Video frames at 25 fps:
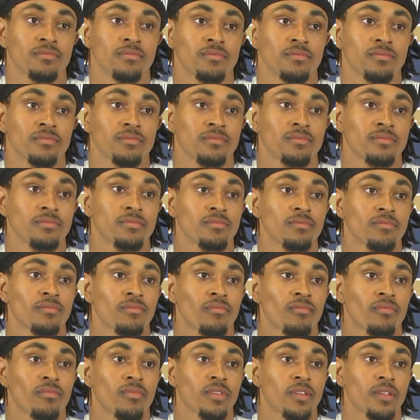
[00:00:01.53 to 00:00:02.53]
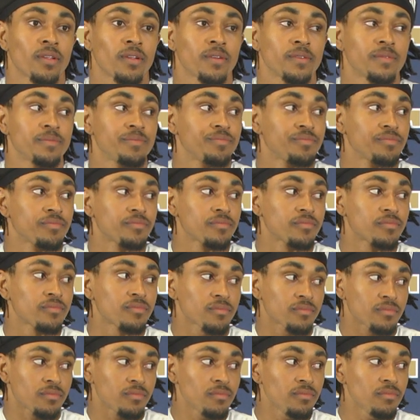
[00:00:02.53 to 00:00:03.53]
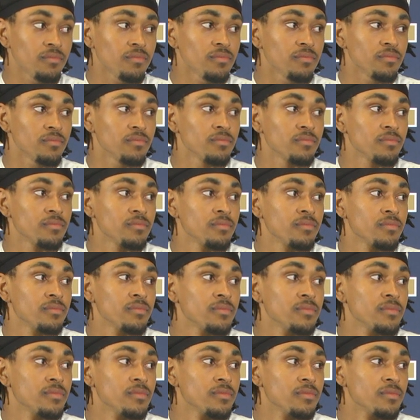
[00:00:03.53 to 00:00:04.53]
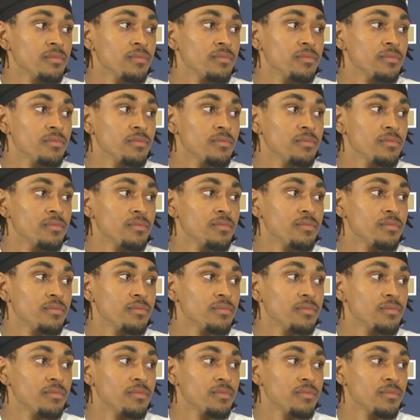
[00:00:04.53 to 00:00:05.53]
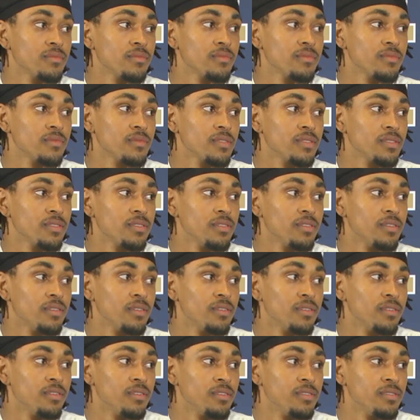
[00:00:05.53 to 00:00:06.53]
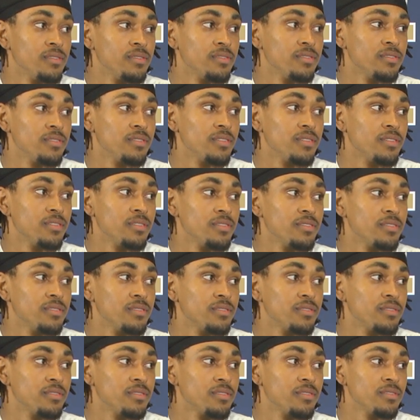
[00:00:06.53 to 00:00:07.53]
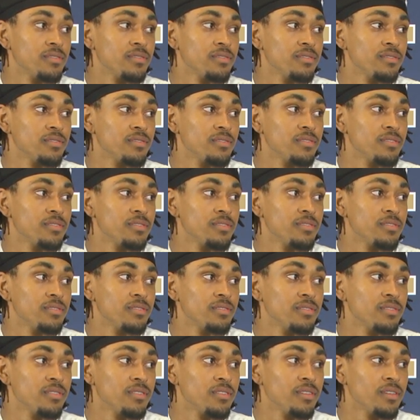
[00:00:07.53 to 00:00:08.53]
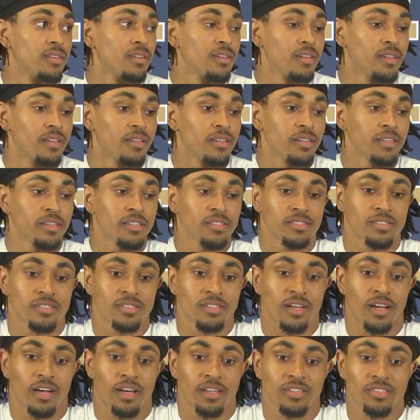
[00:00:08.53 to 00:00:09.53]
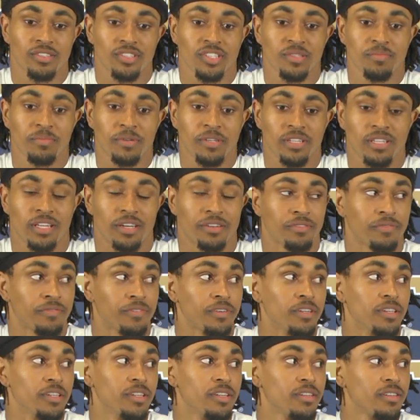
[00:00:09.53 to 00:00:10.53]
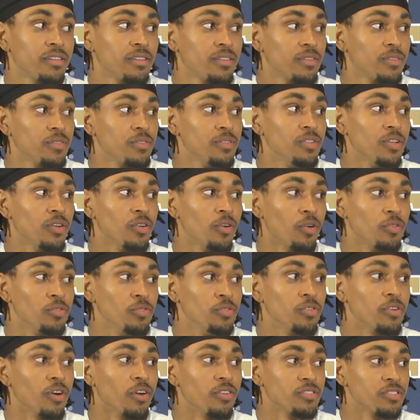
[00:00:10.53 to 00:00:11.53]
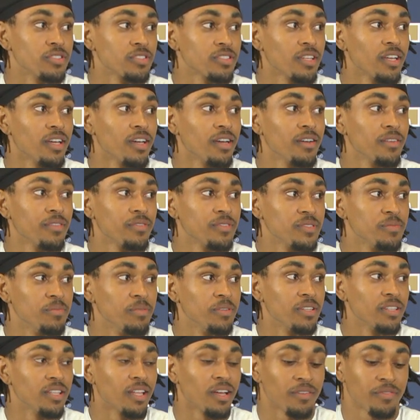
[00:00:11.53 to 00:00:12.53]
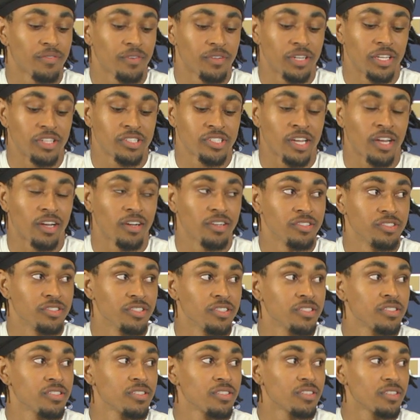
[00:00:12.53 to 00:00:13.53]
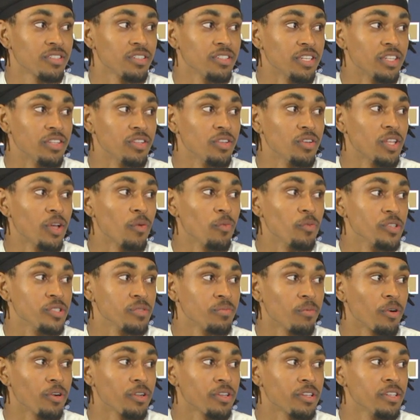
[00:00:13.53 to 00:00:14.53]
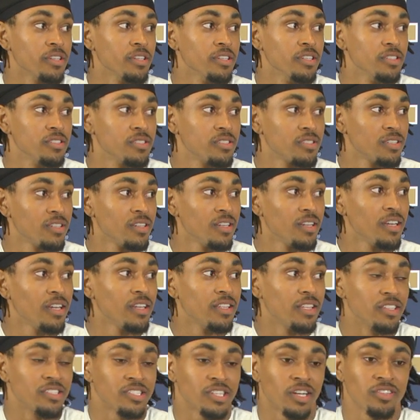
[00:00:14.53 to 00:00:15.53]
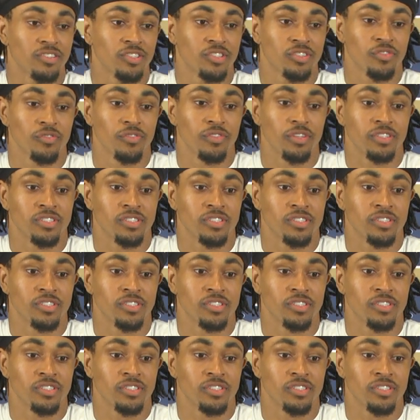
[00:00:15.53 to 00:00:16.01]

Very well. Okay, Kel. What has the new defense been like, and what are some maybe changes that you've noticed with your position? It's been a lot of fun. You know, the whole new coaching staff, it's been a lot of fun. They challenge us because they know that we're smart kids. They challenge us to